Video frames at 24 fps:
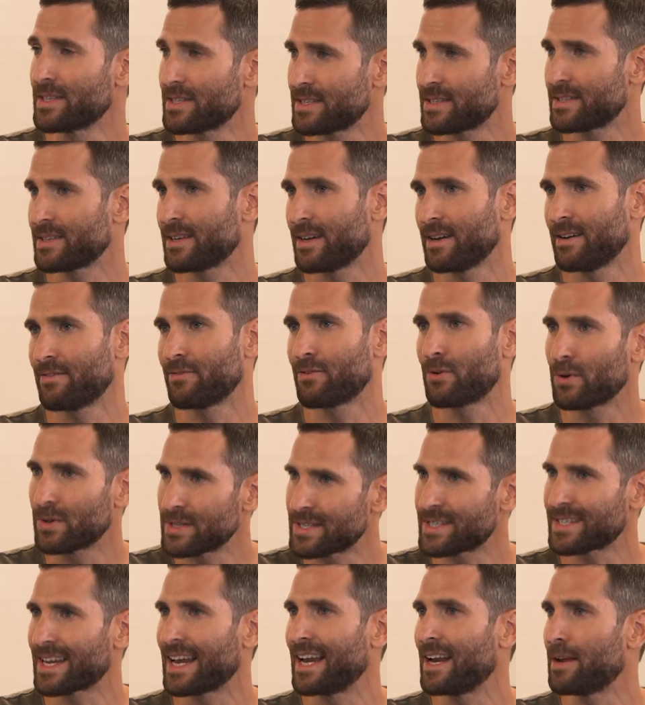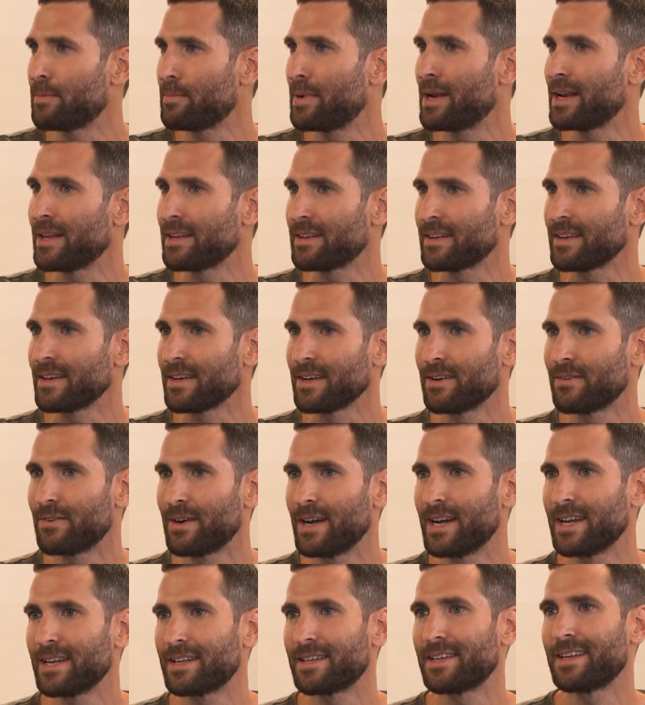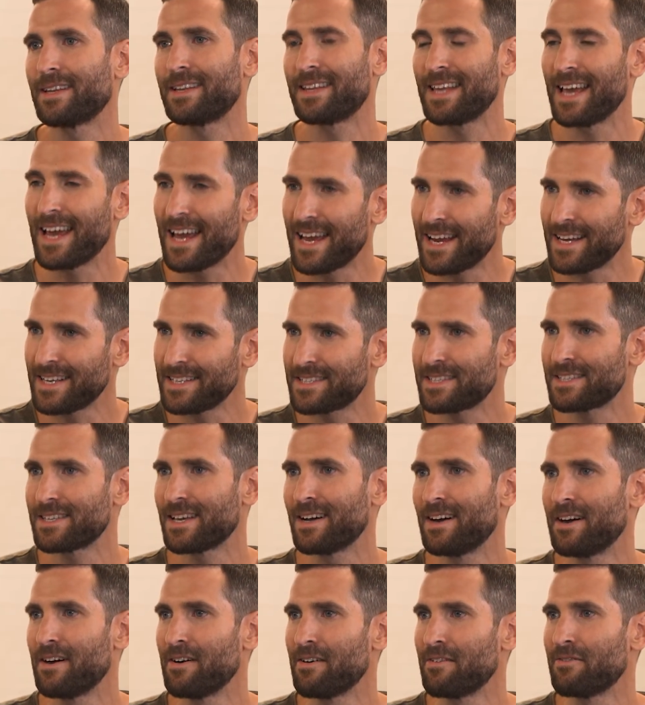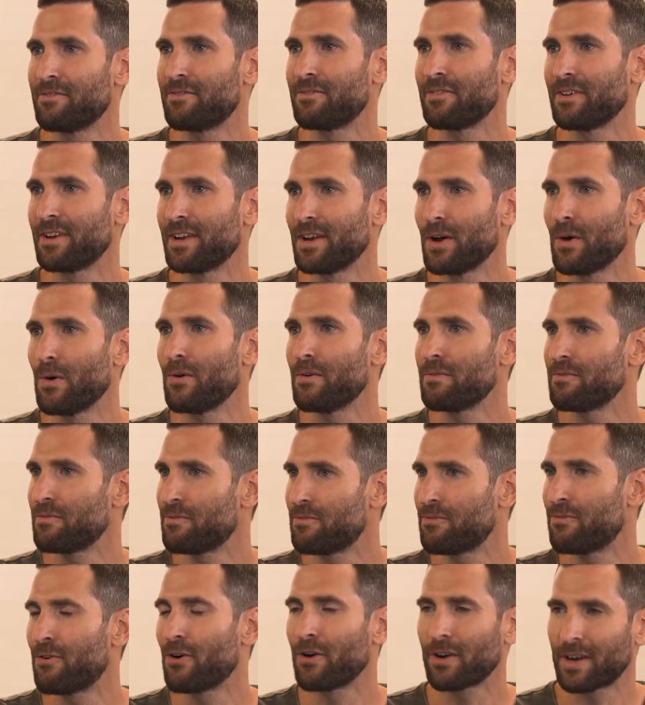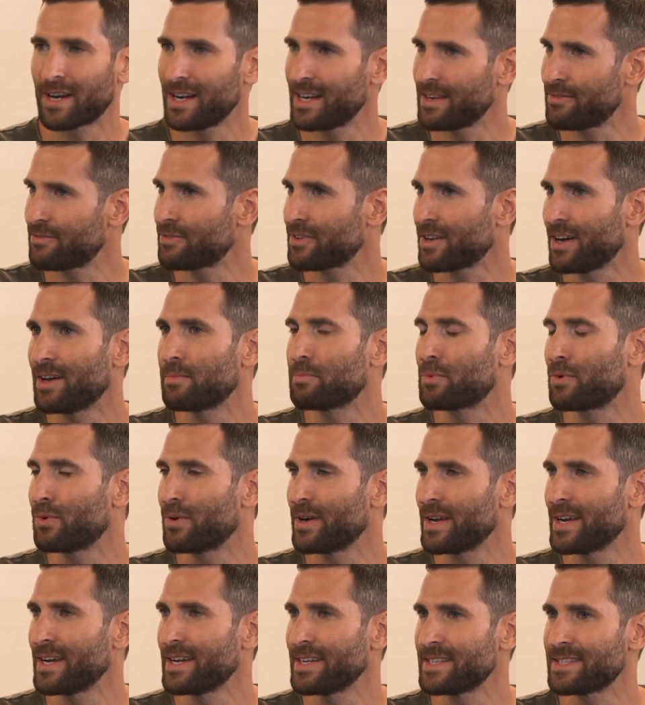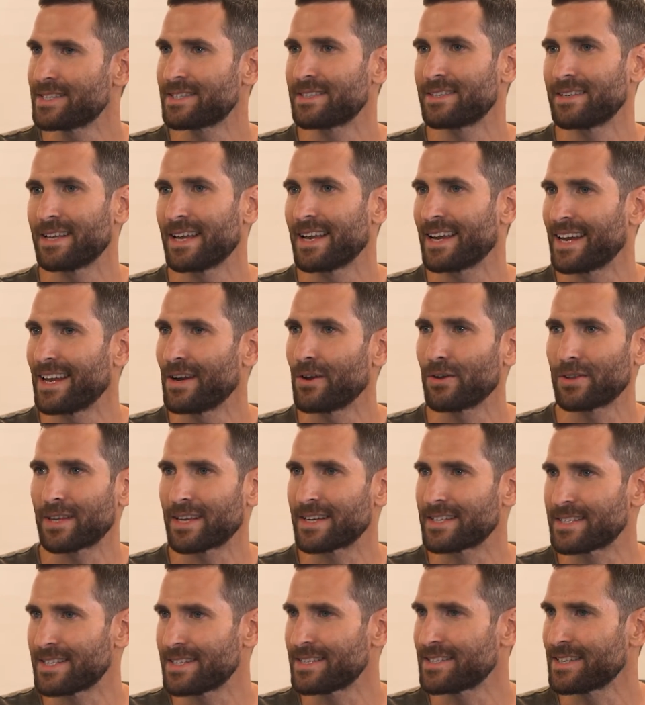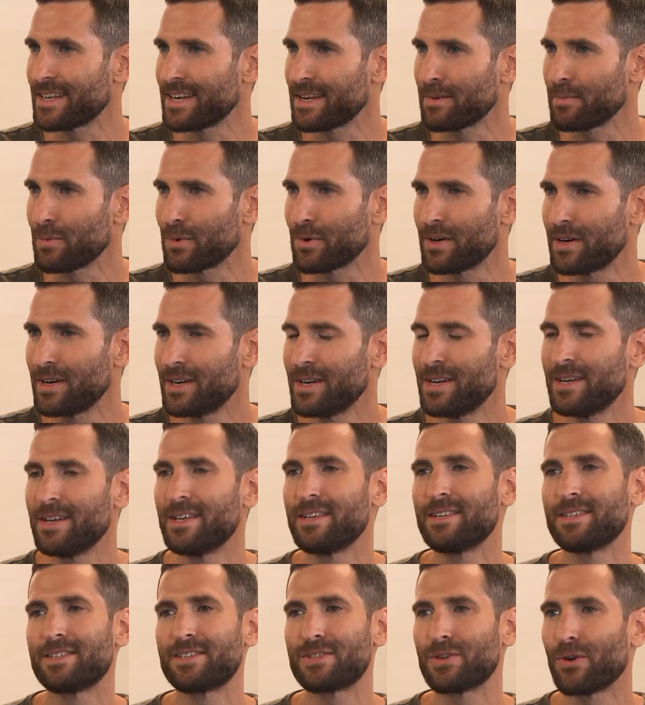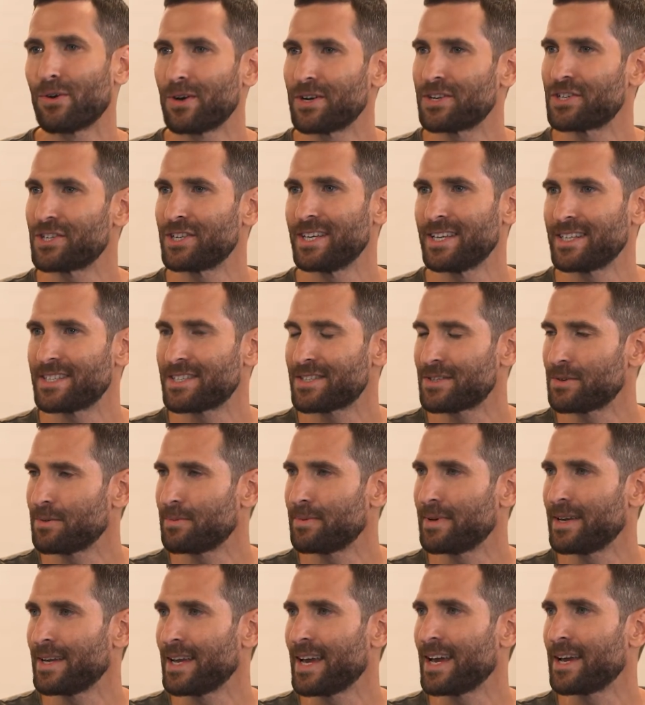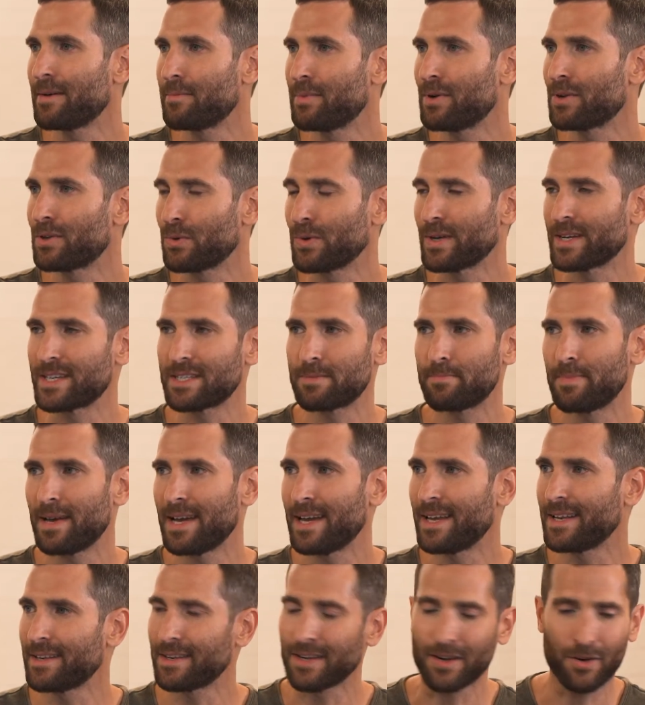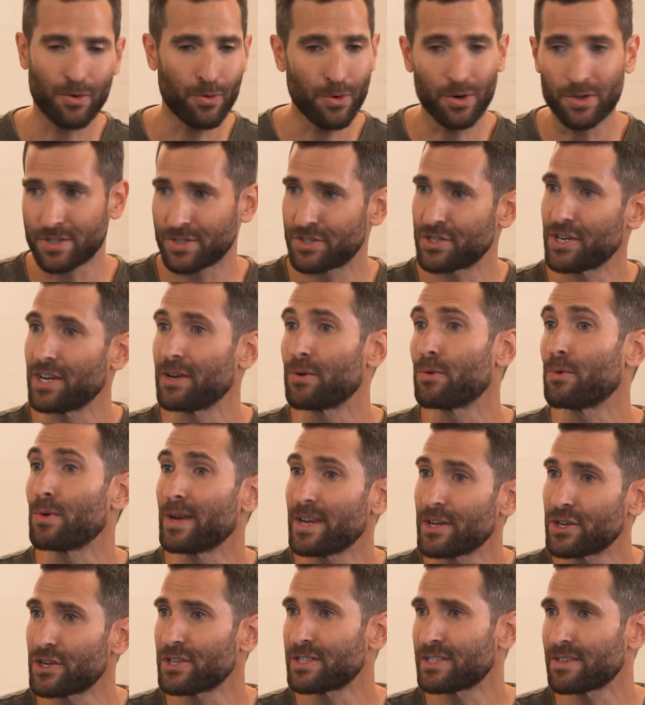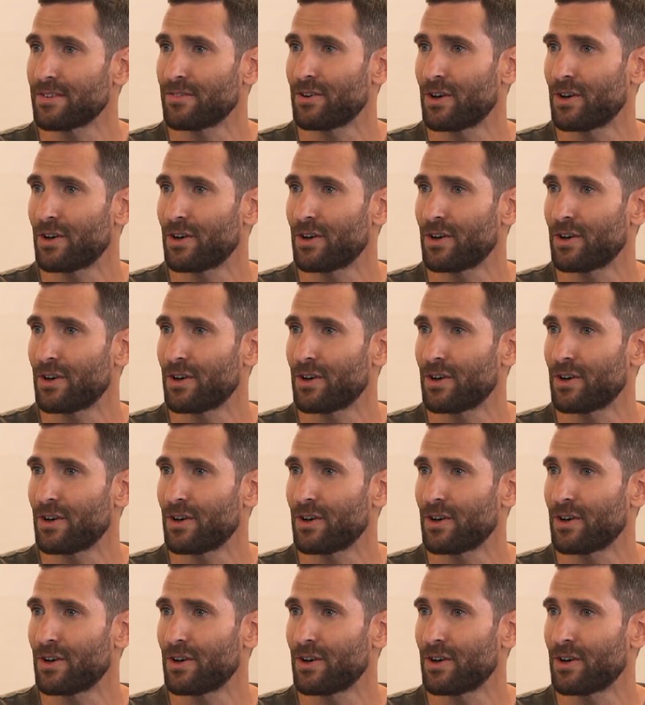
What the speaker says: is, of course, scalability, right? The days of, forklift upgrades, they cannot exist anymore. Storage needs to be able to expand across generations of